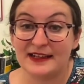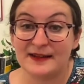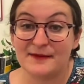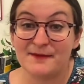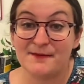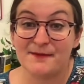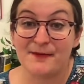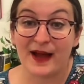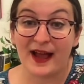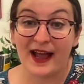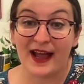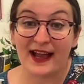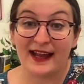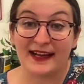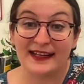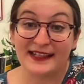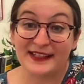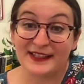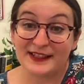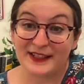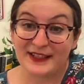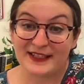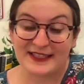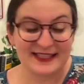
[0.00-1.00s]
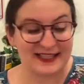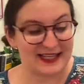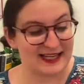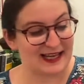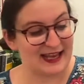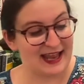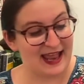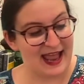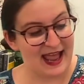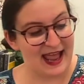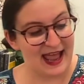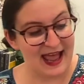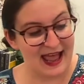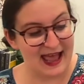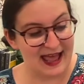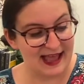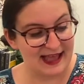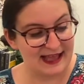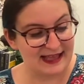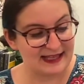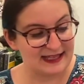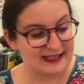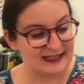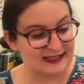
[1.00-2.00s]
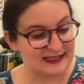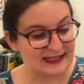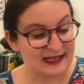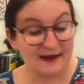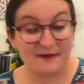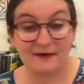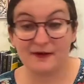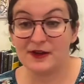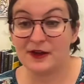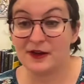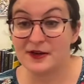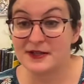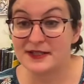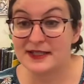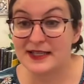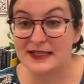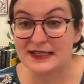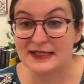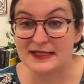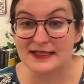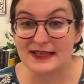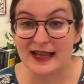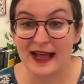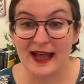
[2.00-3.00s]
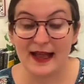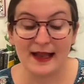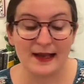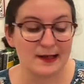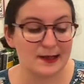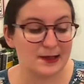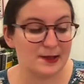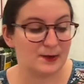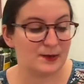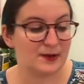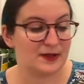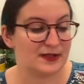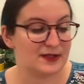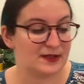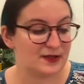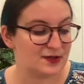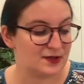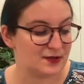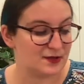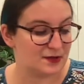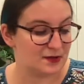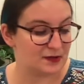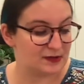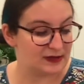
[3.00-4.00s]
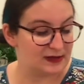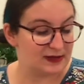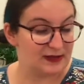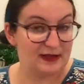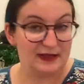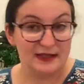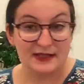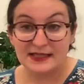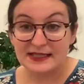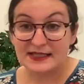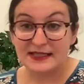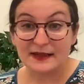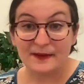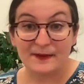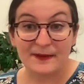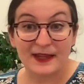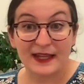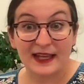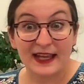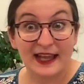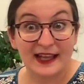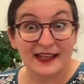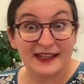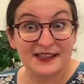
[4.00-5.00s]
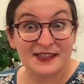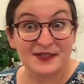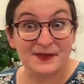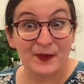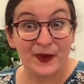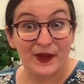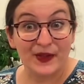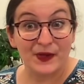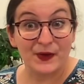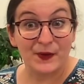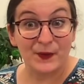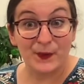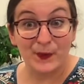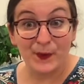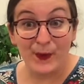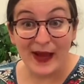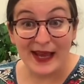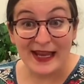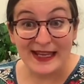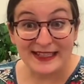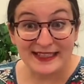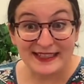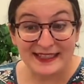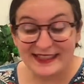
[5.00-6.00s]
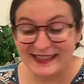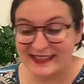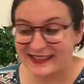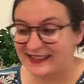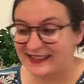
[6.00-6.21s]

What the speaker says: Mine, it looks like has. If yours has not, you can do something else while you wait.